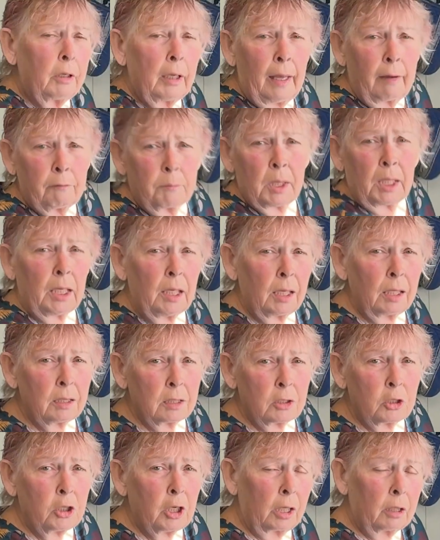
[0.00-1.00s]
have meat,
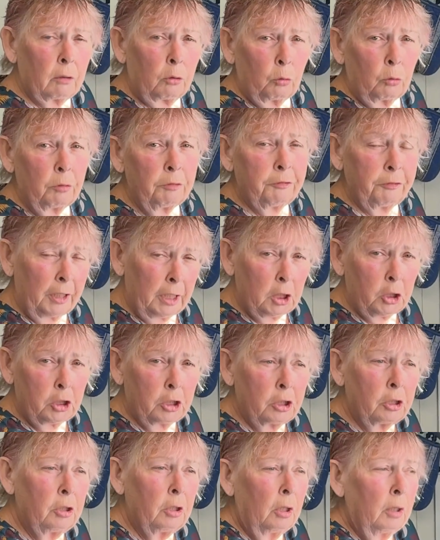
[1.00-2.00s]
it's chicken or
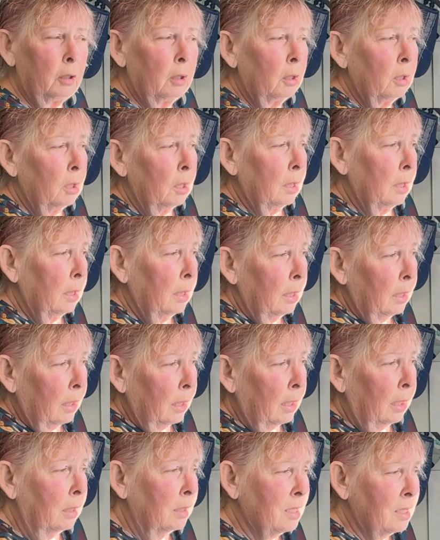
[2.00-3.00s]
fish.
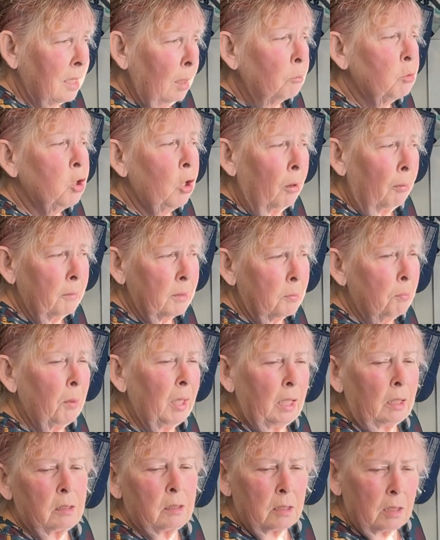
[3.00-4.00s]
Sometimes
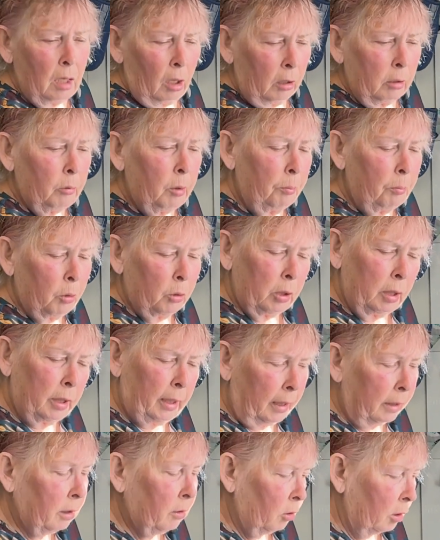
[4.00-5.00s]
mince, like we put in
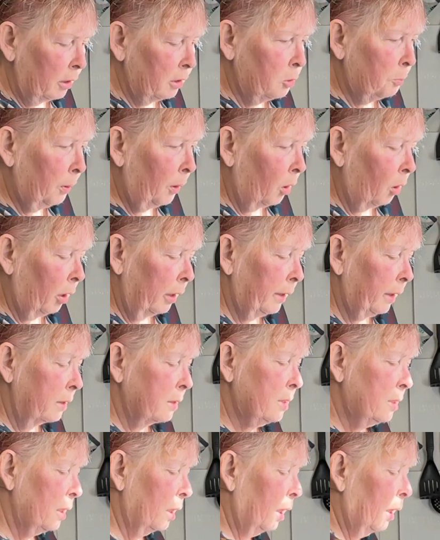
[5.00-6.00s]
our cottage pie
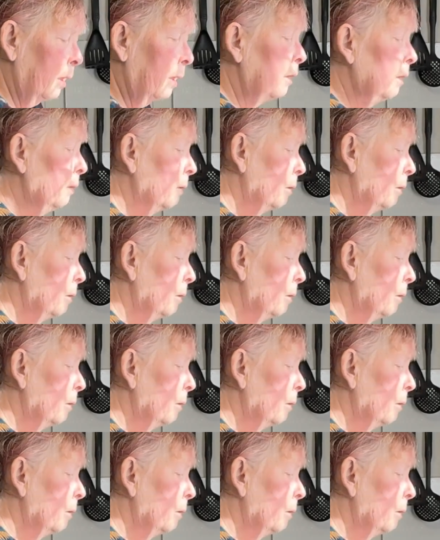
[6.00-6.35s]
yesterday.